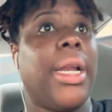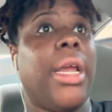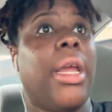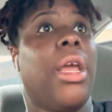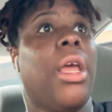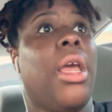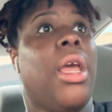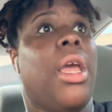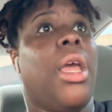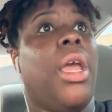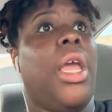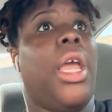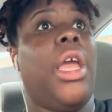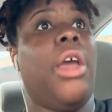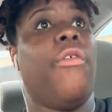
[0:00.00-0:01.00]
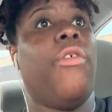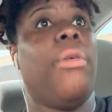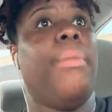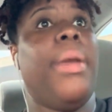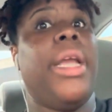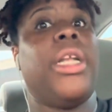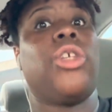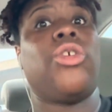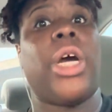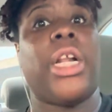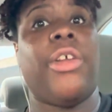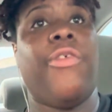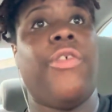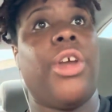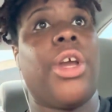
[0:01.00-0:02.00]
it and for me to try
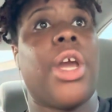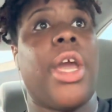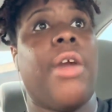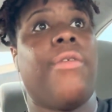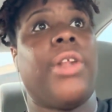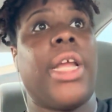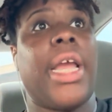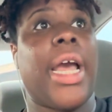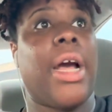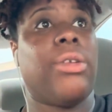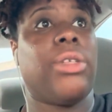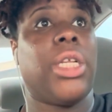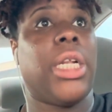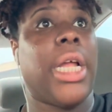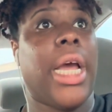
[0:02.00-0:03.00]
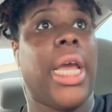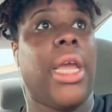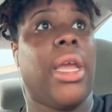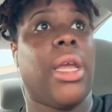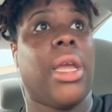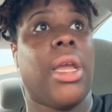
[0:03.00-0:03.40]
to figure everything out tonight.